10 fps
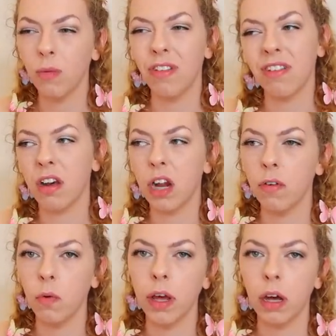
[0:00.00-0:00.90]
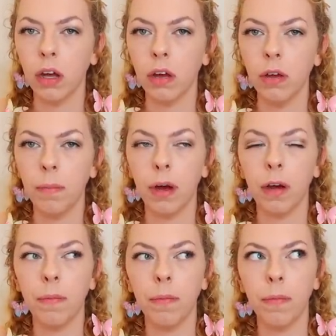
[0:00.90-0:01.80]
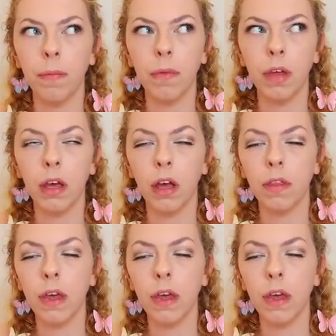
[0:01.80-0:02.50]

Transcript: which is kind of annoying, I know, but I